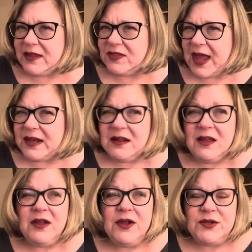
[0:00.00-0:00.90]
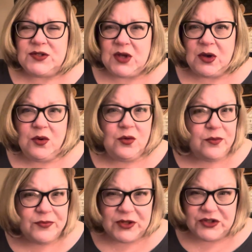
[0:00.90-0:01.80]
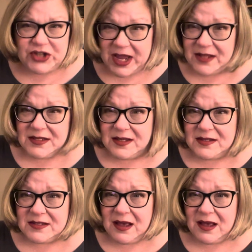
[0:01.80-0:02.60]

that. So the chances